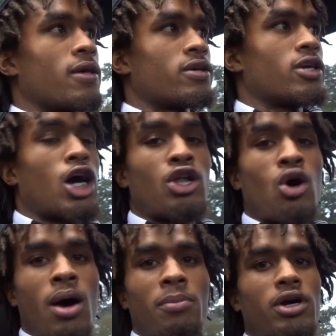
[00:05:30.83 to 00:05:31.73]
Y'all
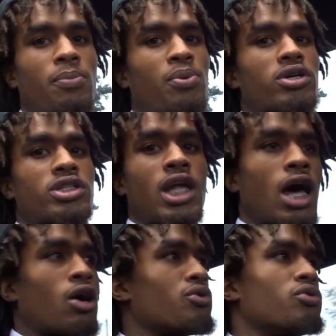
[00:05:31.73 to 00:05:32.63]
know I'm a good person.
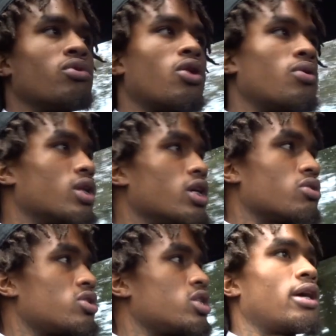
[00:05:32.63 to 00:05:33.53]
I don't do no
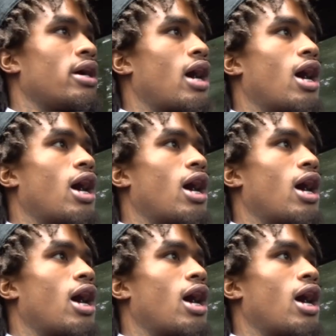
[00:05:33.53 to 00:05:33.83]
illegal shit.